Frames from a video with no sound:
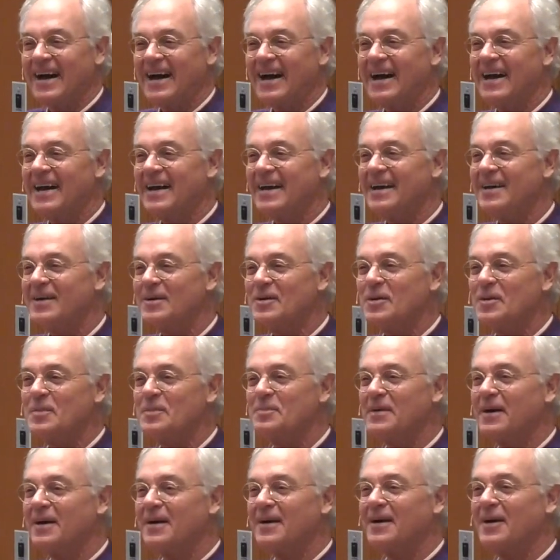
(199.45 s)
I
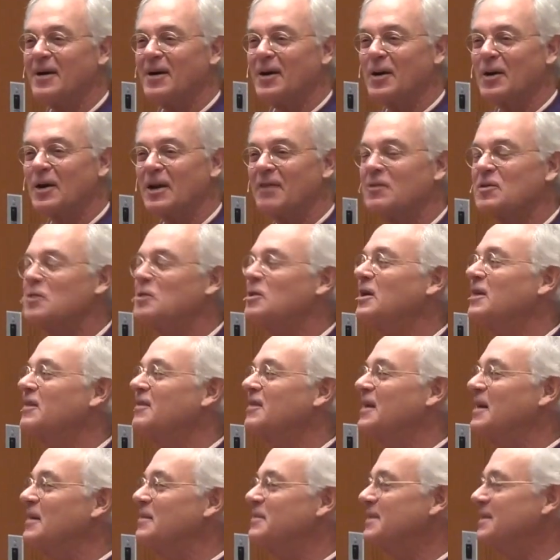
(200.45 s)
hope all of you
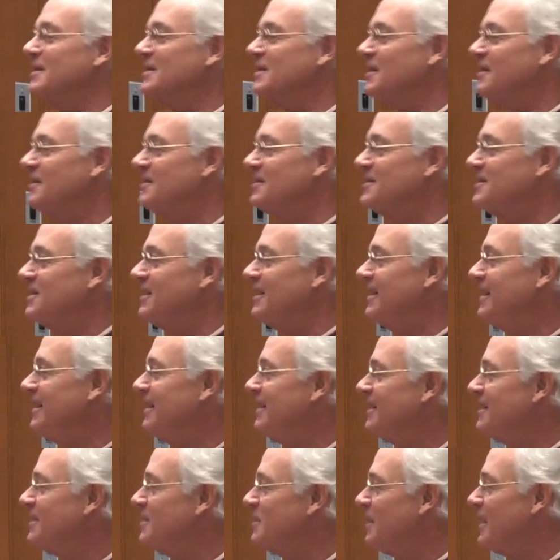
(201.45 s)
have come to know
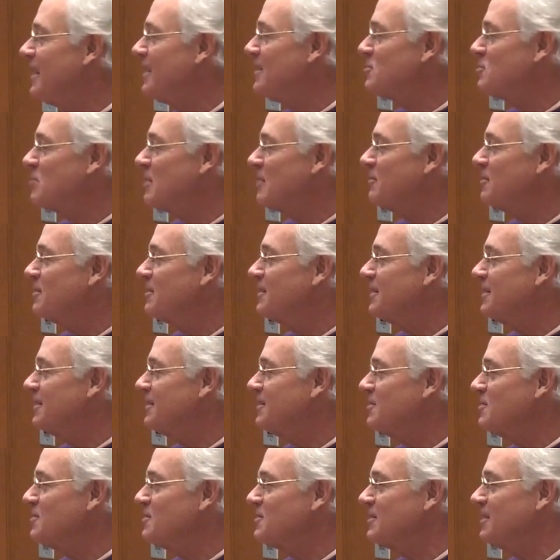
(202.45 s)
Jeannie in the past several
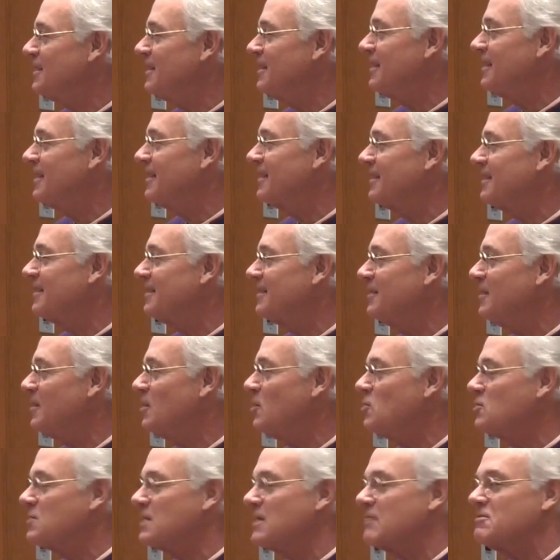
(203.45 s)
years. She
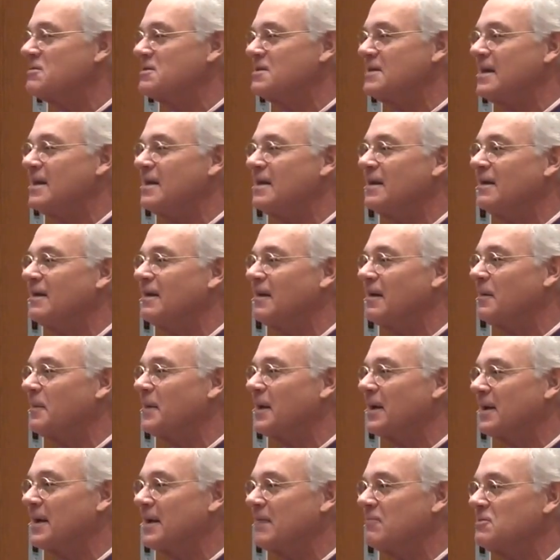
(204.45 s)
knows everything
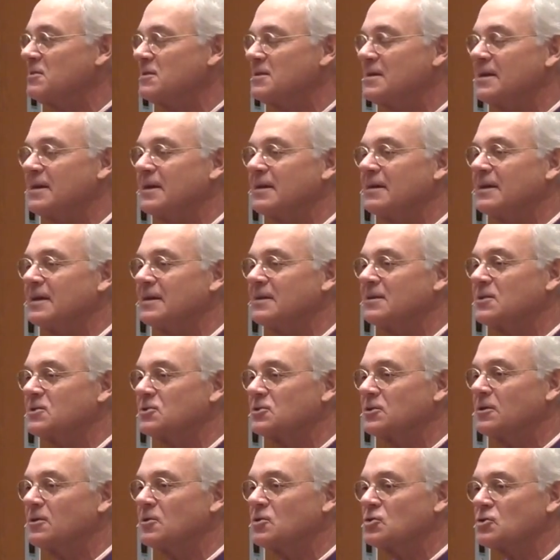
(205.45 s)
about everything in the
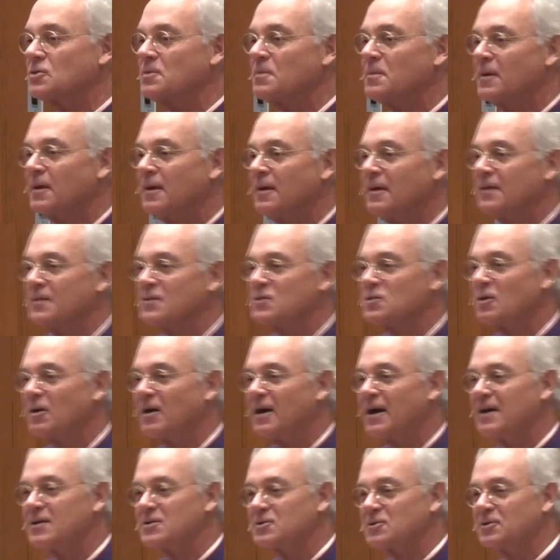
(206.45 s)
church.
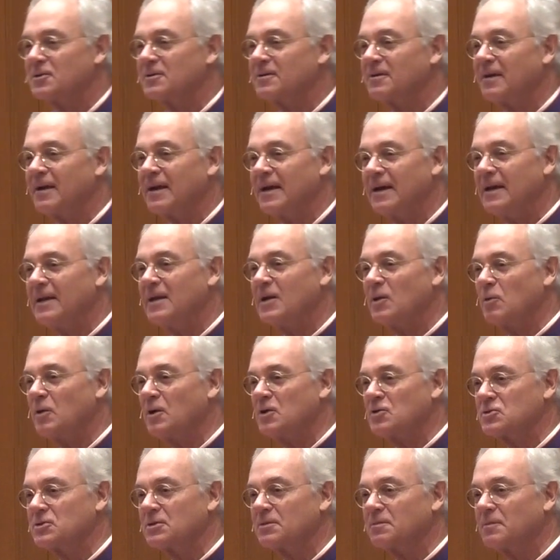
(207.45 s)
So ask her any
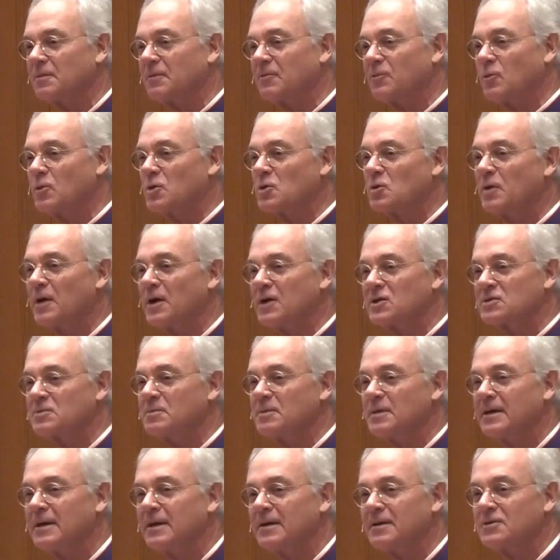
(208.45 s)
question before you ask
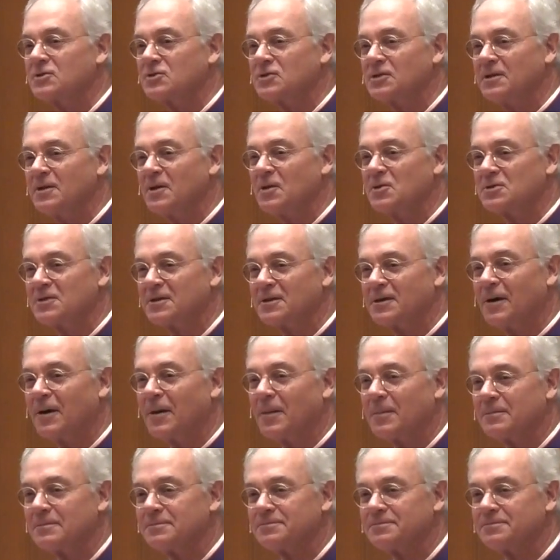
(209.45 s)
me. She knows it all.